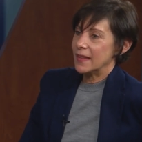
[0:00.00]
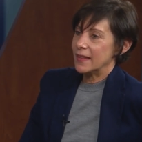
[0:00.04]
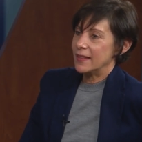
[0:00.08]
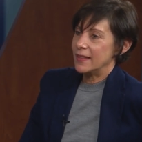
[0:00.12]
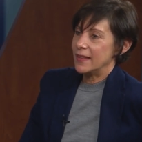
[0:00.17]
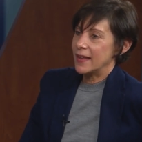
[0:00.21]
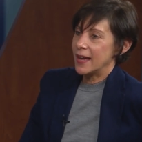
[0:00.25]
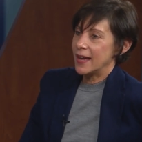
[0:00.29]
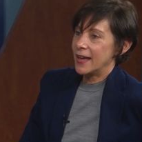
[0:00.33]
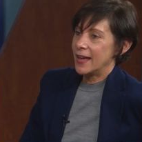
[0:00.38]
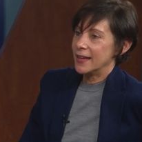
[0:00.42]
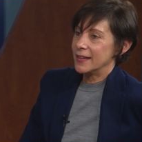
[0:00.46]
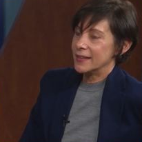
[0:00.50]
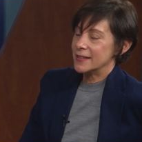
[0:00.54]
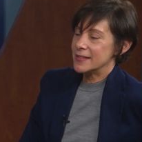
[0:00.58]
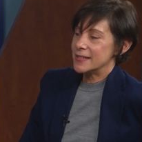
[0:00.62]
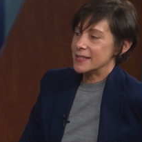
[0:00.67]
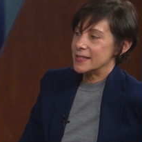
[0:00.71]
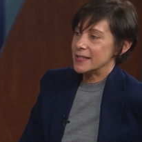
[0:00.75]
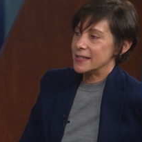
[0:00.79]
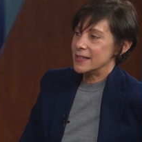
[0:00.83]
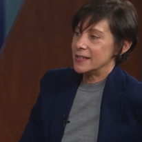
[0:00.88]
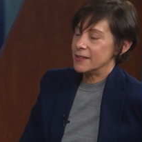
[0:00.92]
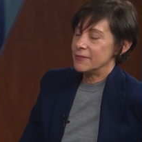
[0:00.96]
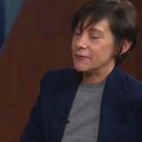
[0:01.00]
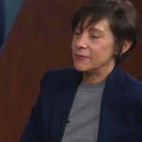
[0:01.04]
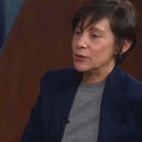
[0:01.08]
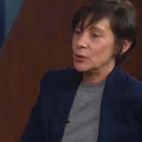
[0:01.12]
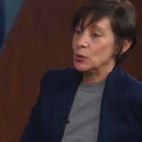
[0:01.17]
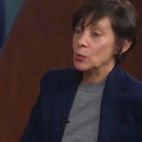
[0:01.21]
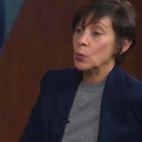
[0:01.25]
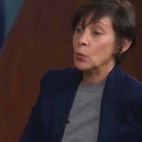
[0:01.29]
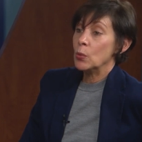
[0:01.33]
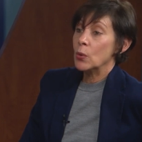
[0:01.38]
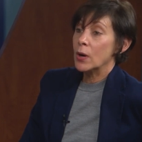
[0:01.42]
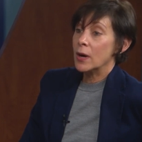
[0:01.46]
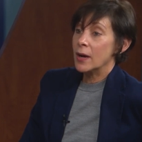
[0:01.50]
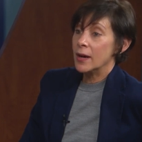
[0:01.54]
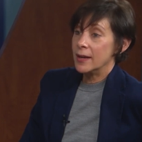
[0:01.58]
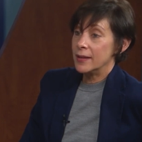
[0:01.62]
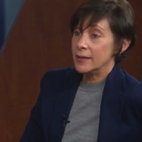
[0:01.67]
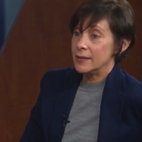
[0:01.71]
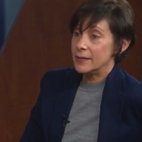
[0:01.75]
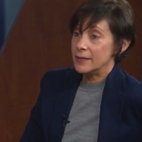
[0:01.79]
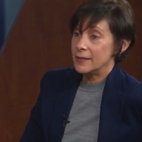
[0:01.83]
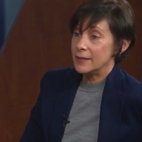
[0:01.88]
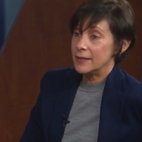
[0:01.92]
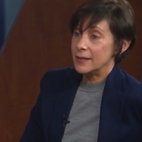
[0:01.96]
that if you
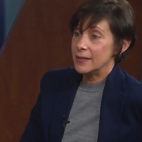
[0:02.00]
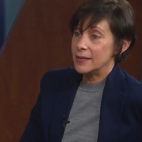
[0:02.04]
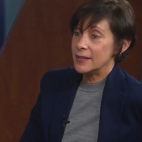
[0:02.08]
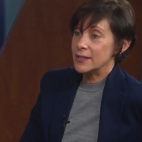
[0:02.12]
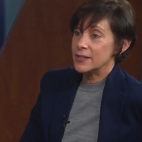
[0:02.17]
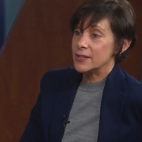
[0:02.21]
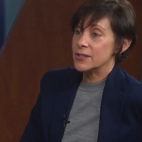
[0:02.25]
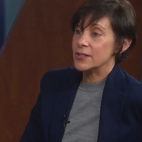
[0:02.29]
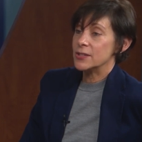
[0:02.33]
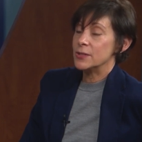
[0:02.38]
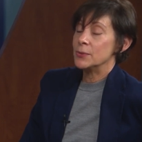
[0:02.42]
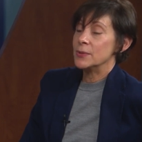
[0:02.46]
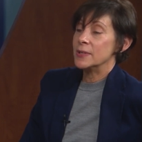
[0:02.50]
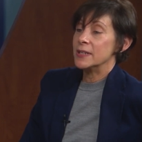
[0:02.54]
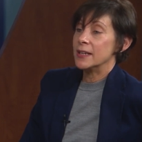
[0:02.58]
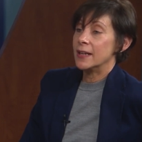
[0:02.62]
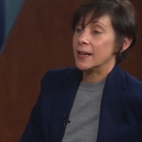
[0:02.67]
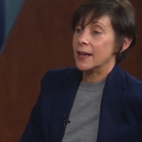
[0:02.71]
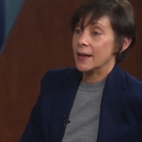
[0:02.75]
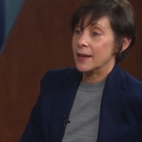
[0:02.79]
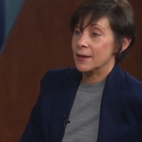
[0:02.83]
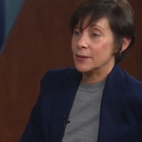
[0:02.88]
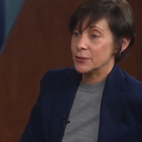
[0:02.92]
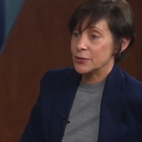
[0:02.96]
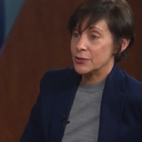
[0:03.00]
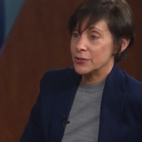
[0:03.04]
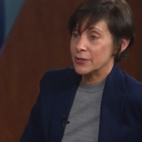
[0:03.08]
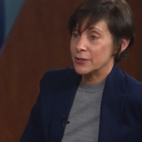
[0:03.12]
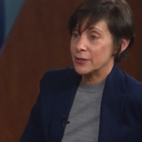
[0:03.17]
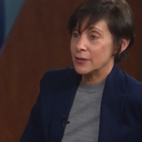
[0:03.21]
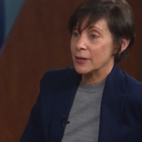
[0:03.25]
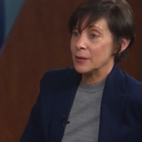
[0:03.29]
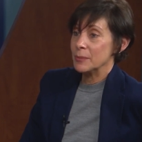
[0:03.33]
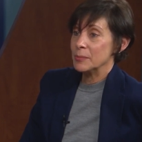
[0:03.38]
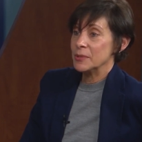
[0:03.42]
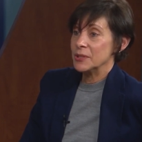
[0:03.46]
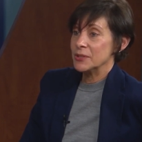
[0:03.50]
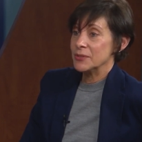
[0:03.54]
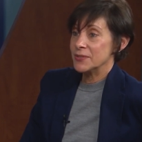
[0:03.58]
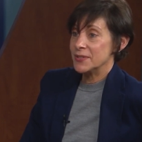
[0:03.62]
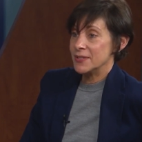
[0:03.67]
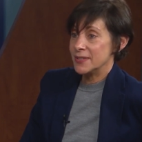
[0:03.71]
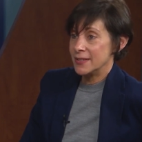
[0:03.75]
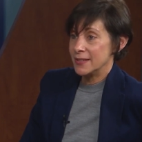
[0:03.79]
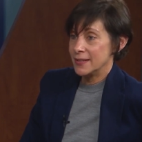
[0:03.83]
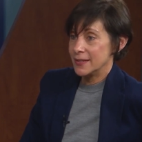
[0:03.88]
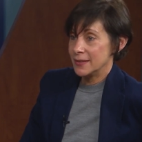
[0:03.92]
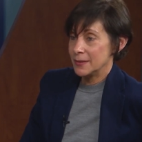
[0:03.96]
want to encounter a
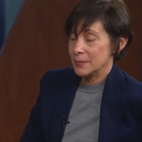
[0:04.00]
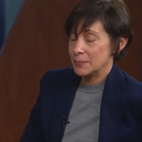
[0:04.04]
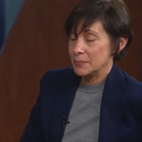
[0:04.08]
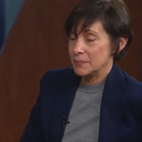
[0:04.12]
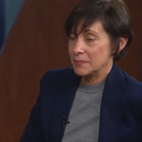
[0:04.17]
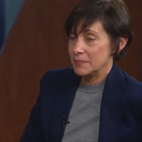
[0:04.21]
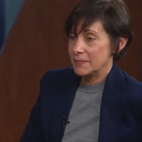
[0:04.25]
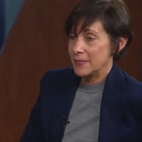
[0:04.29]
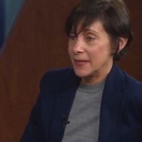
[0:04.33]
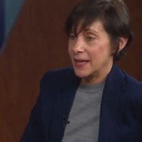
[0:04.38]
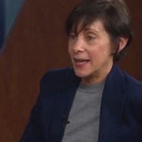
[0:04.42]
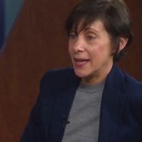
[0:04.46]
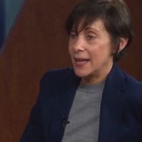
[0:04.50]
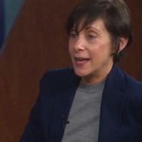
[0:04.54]
museum